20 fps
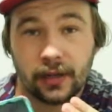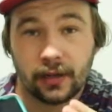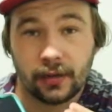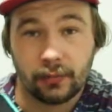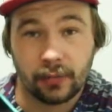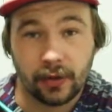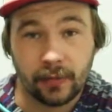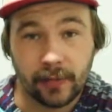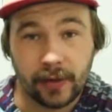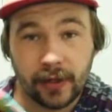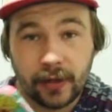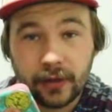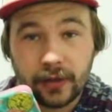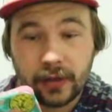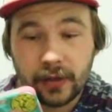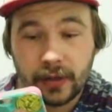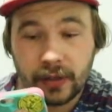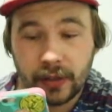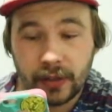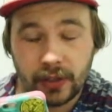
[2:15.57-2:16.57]
Premiere,
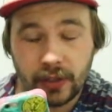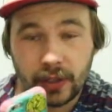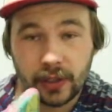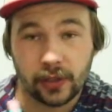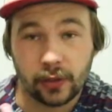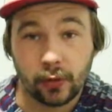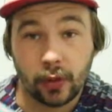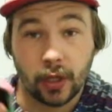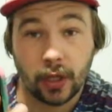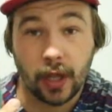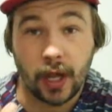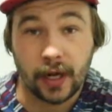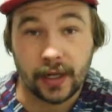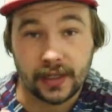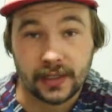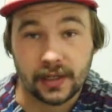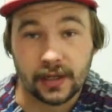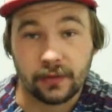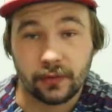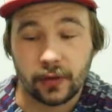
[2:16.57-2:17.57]
and you can do a lot of
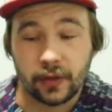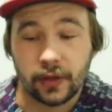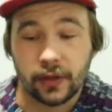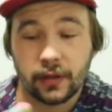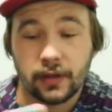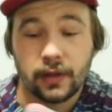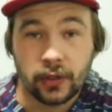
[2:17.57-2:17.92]
stuff with it.